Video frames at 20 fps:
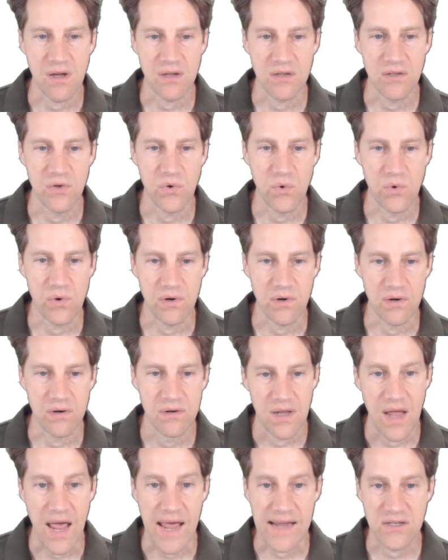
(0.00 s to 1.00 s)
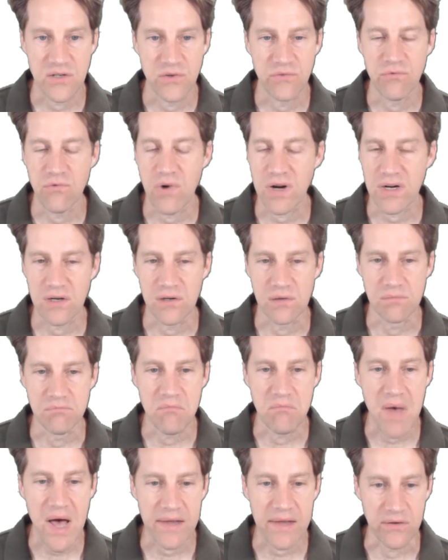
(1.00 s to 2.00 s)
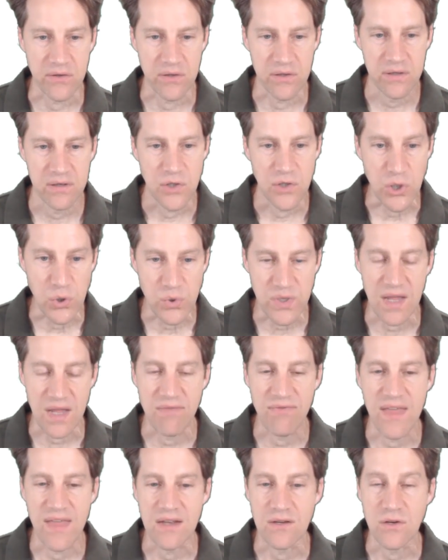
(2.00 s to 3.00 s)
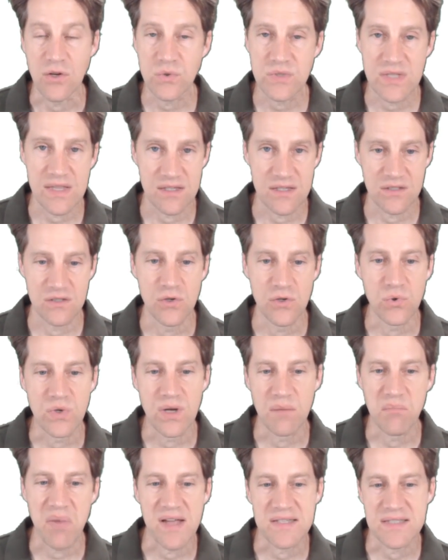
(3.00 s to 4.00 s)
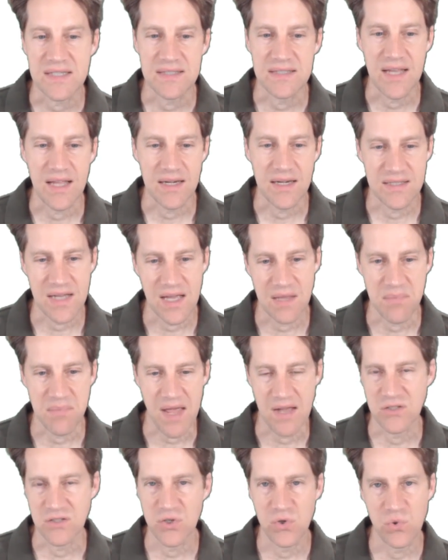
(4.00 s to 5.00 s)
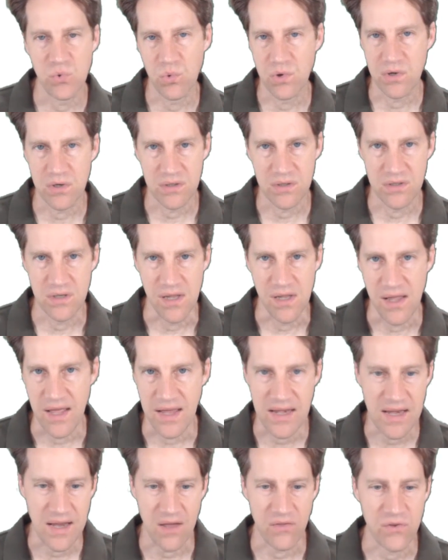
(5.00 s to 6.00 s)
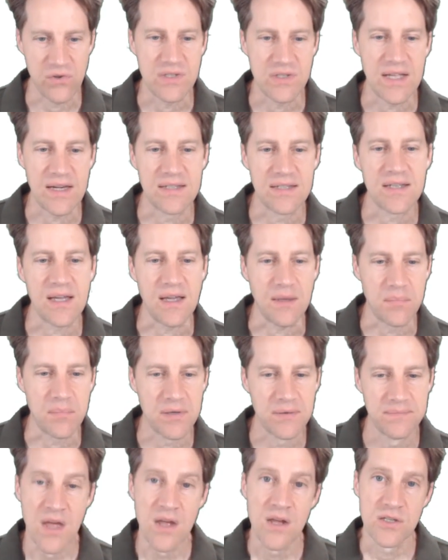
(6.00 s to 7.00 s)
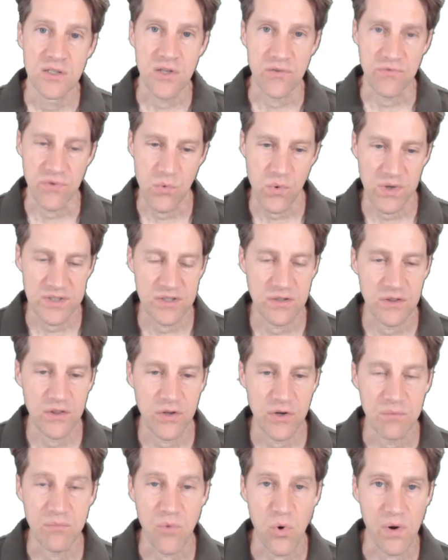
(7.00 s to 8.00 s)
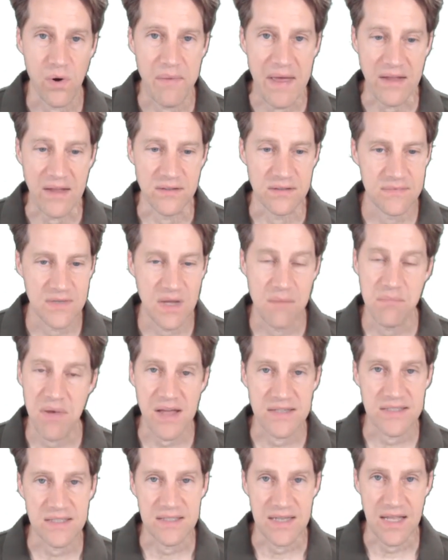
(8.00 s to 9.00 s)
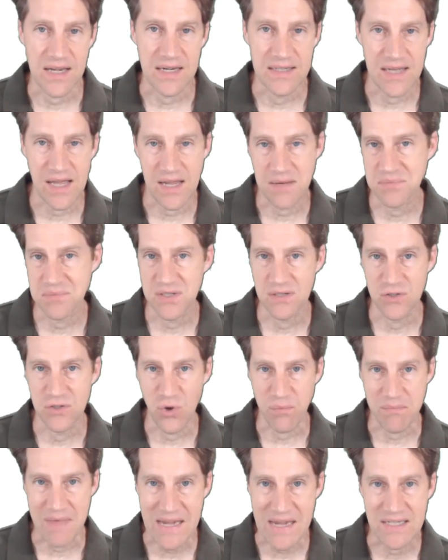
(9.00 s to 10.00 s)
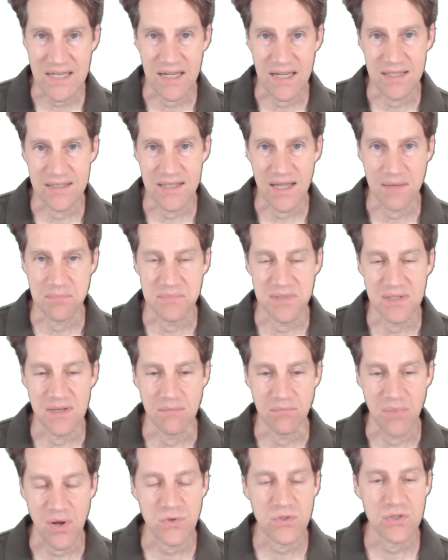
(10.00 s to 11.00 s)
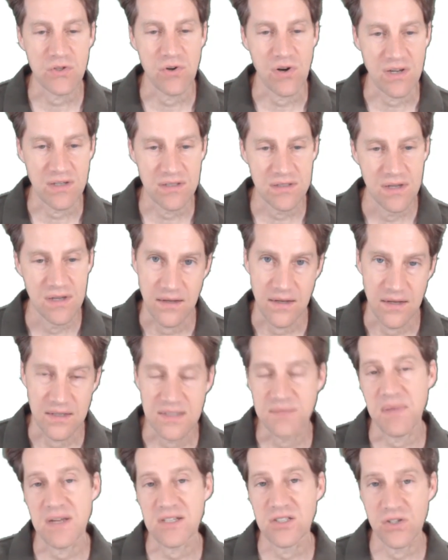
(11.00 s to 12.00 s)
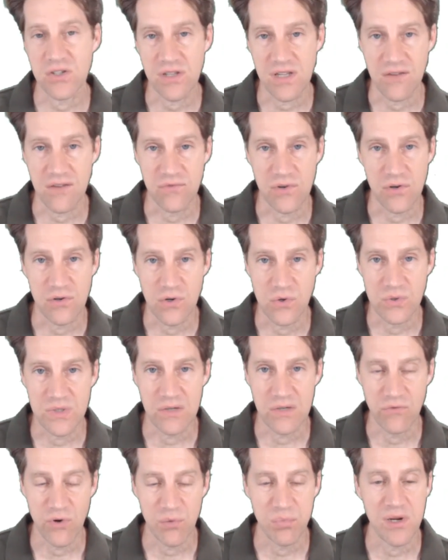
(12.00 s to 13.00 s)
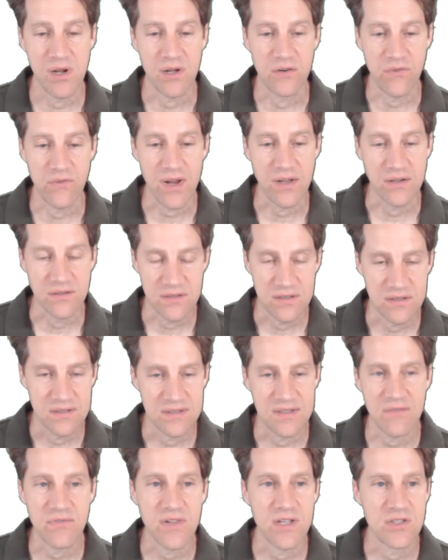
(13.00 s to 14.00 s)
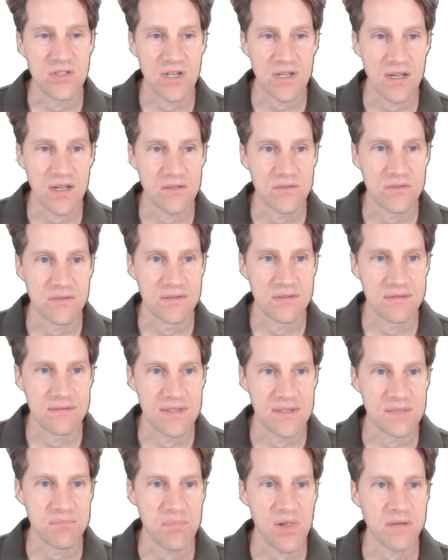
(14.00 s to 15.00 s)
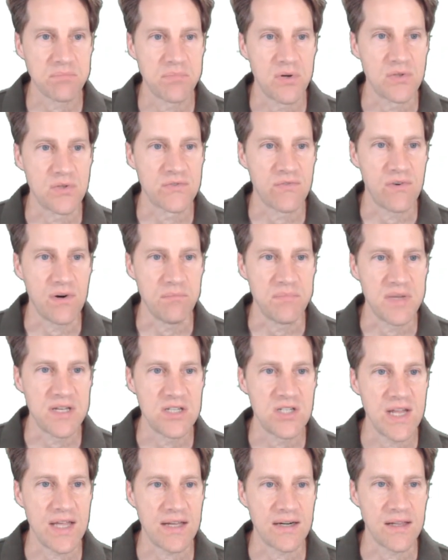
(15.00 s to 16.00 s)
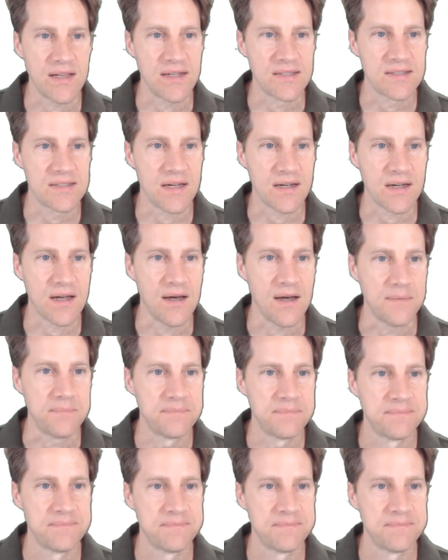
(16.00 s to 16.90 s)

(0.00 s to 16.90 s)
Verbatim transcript: on your active record model, you can then use this new composite data type as you would any other data type. So if you want to learn more about composite data types and domain data types in Postgres, especially if you're using Ruby on Rails, definitely check out this blog post from p g analyze dot com.